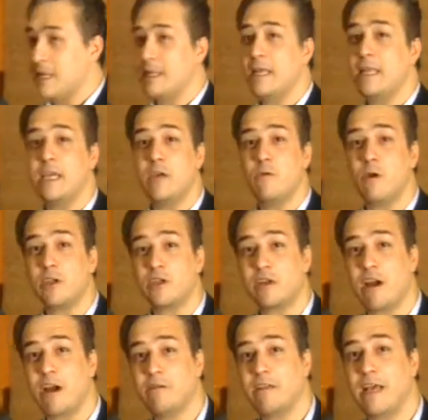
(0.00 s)
Then he was
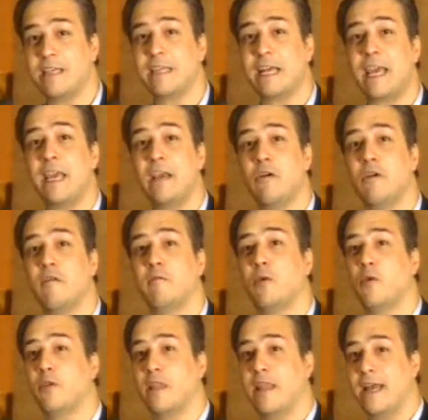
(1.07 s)
crowned as a king of
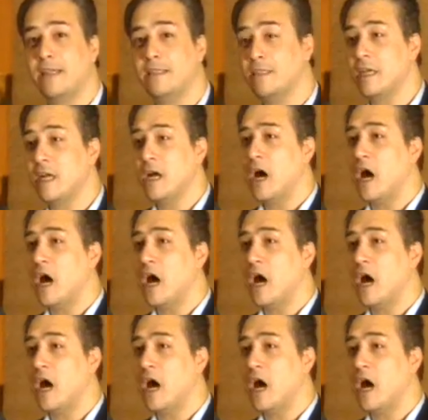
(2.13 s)
both lands,